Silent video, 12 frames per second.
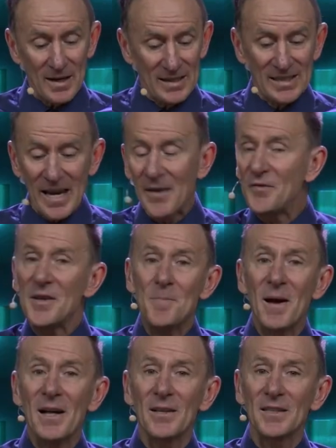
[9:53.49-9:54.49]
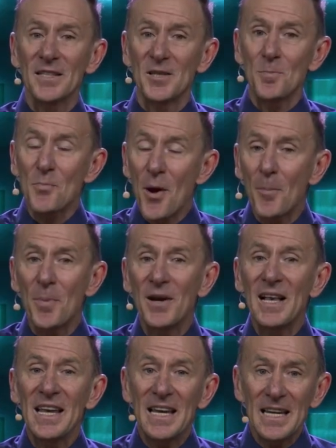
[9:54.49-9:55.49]
safety belt is
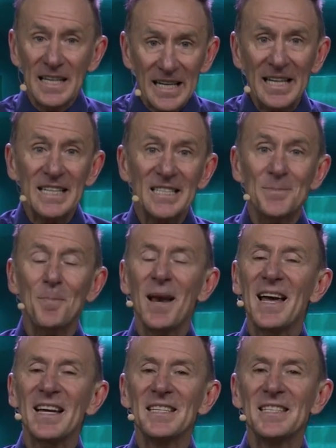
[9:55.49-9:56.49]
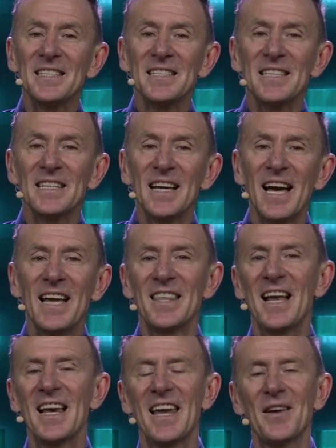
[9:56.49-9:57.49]
properly in its place,
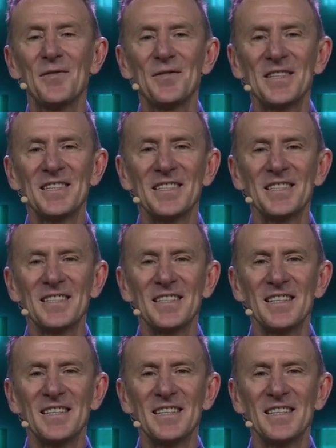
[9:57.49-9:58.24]
and they left.